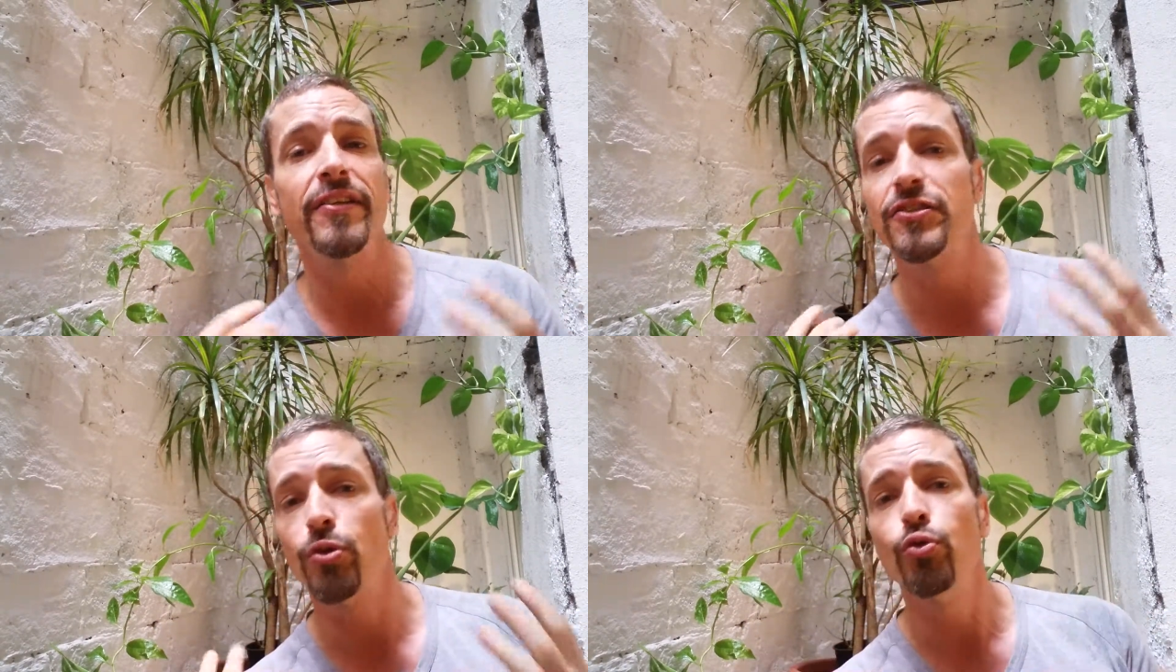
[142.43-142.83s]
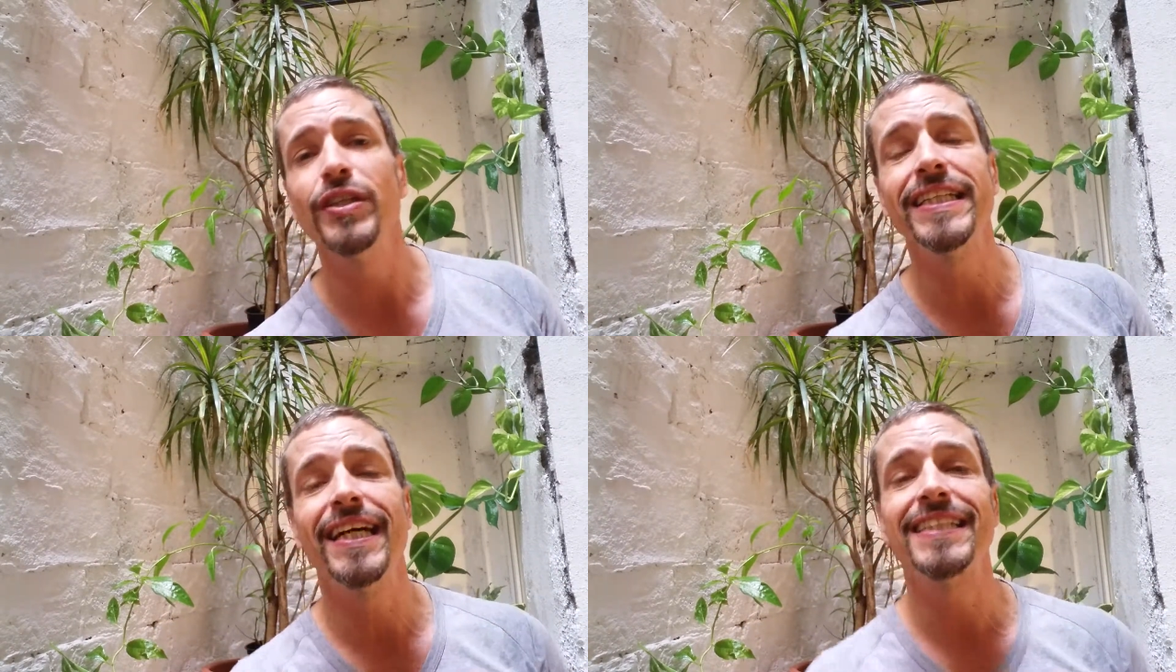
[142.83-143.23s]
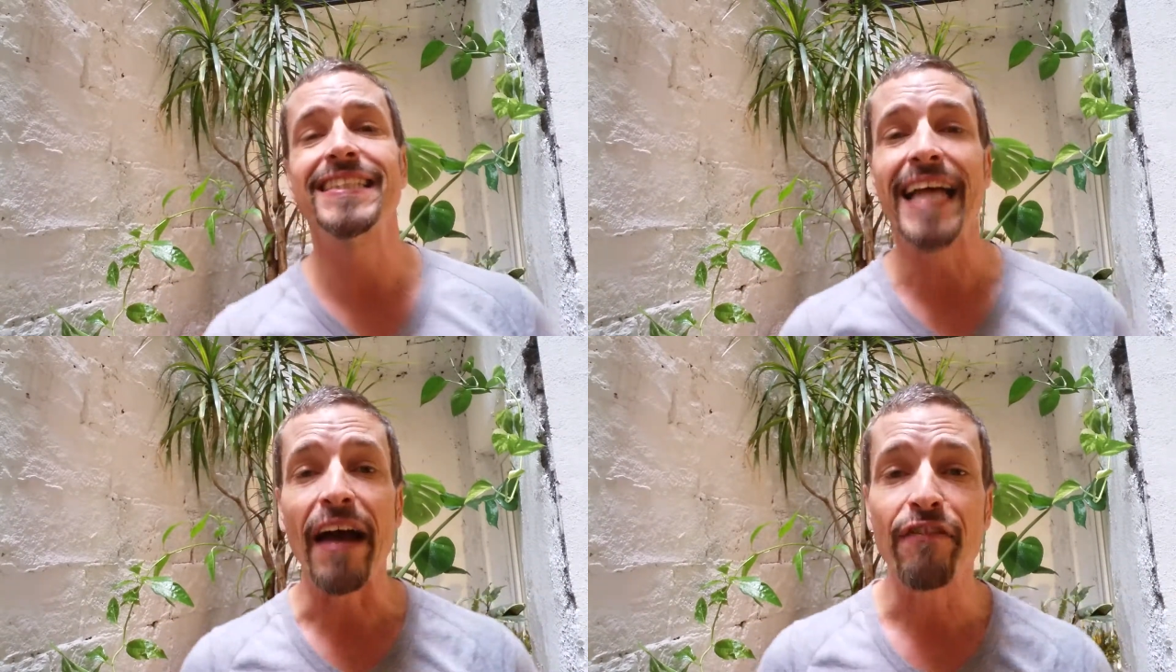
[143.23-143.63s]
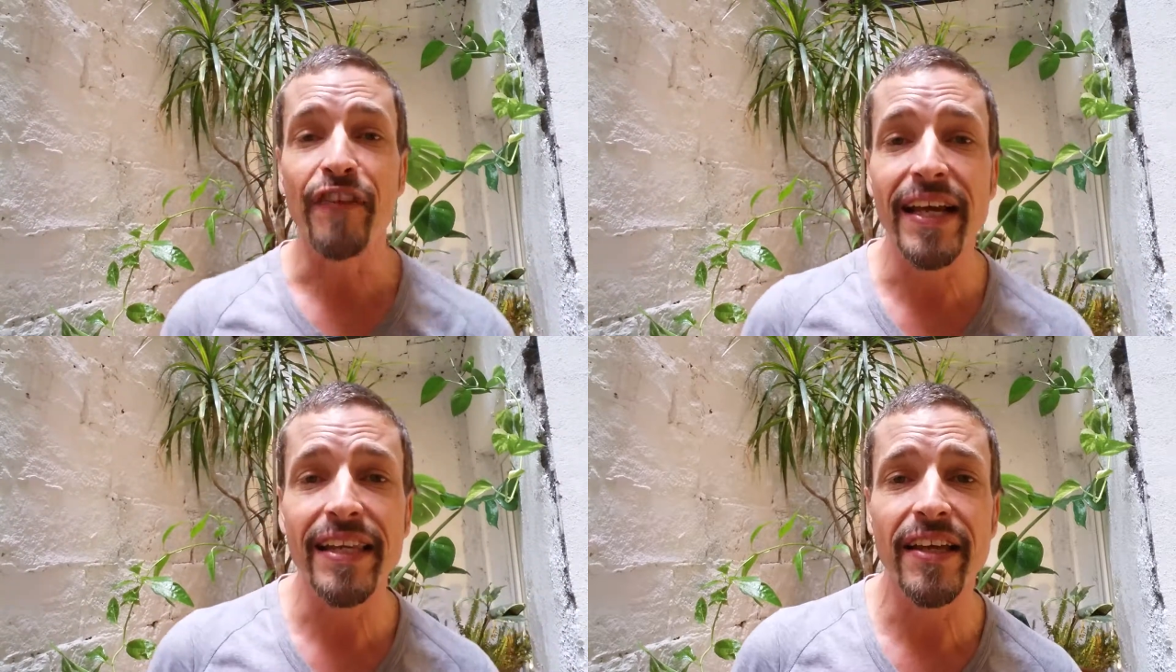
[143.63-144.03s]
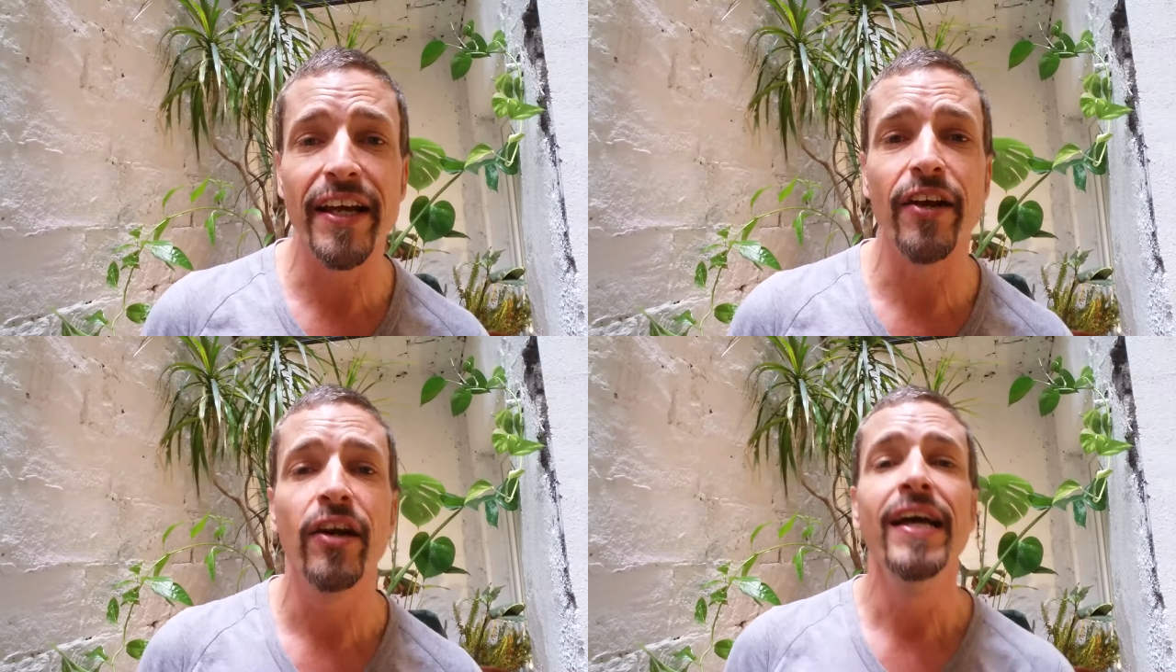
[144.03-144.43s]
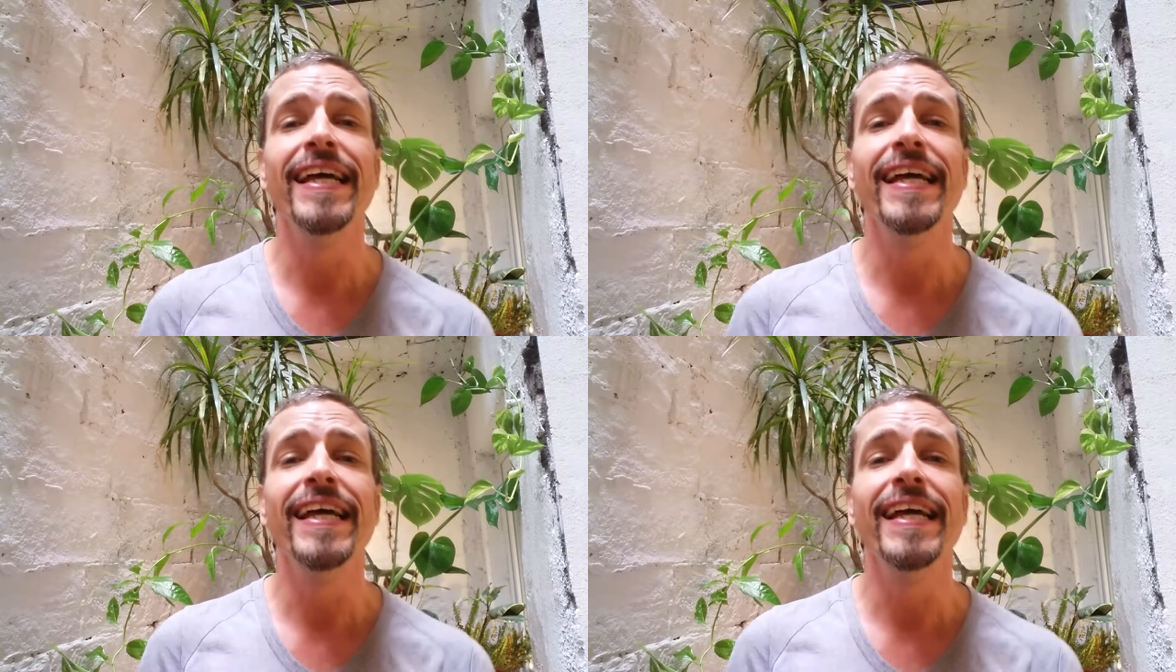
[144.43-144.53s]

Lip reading: There's a really nice cafe there.